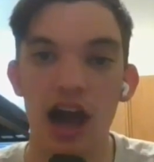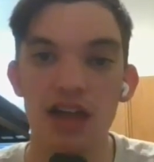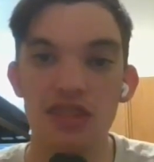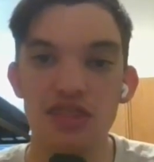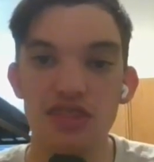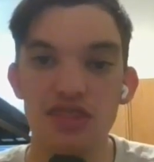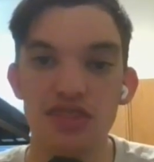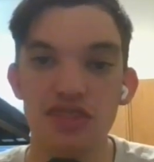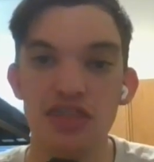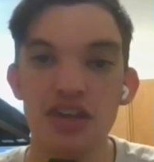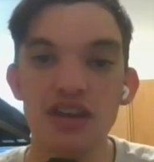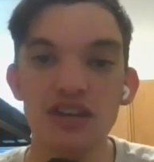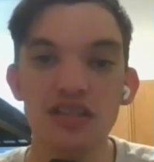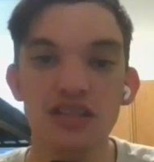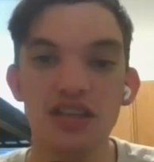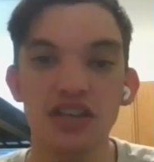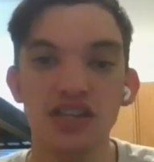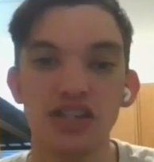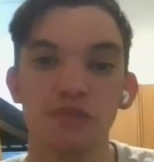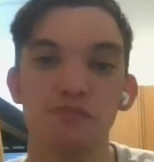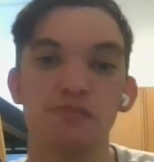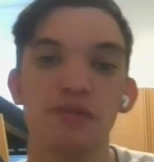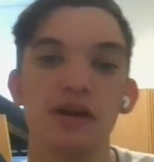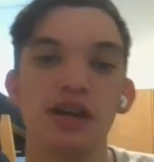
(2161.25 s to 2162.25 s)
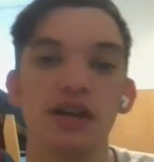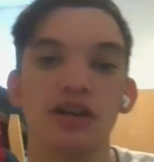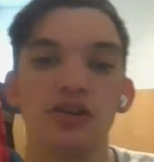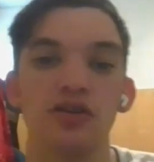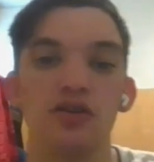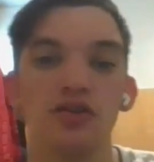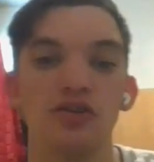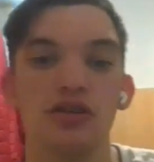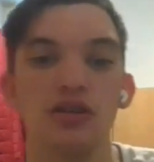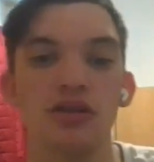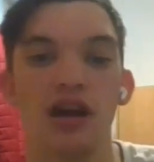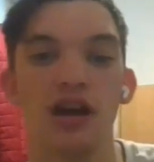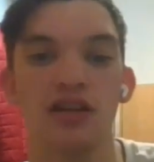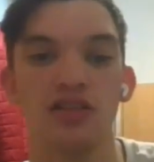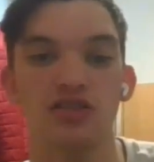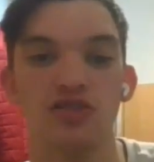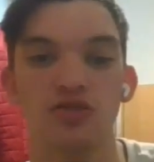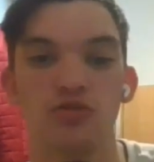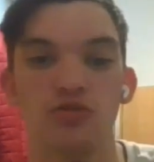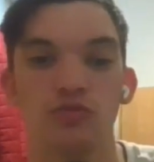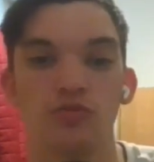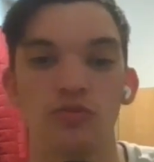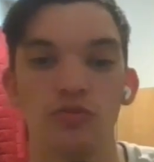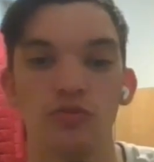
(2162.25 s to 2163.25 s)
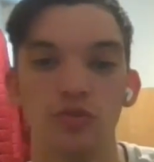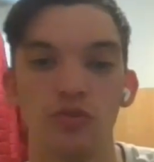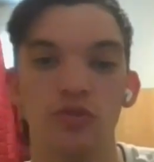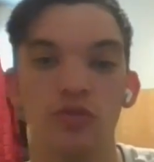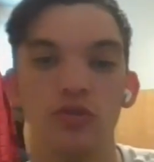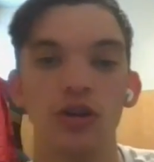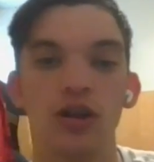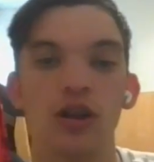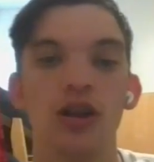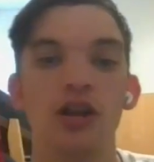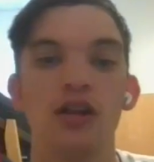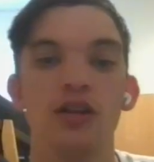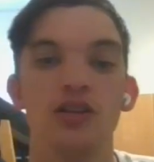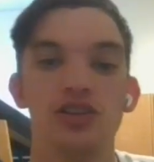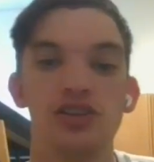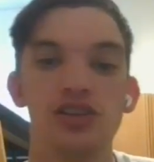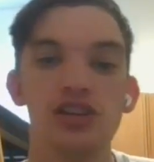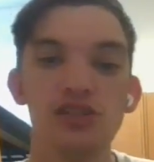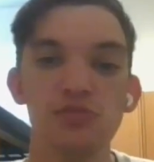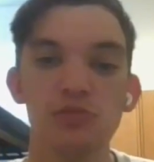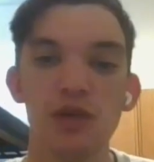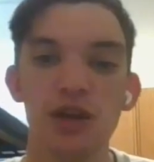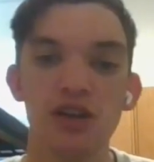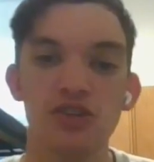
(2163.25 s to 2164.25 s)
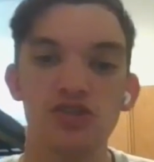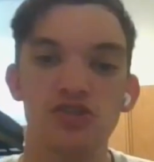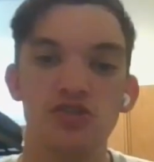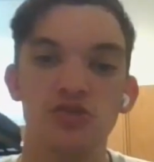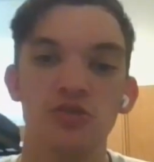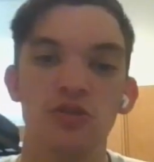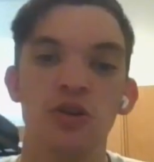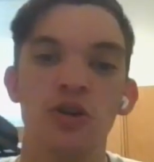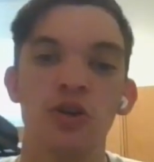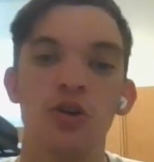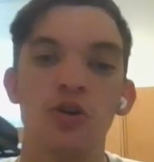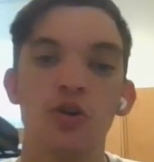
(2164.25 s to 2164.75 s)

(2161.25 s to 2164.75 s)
I think this pick could. So here's my issue.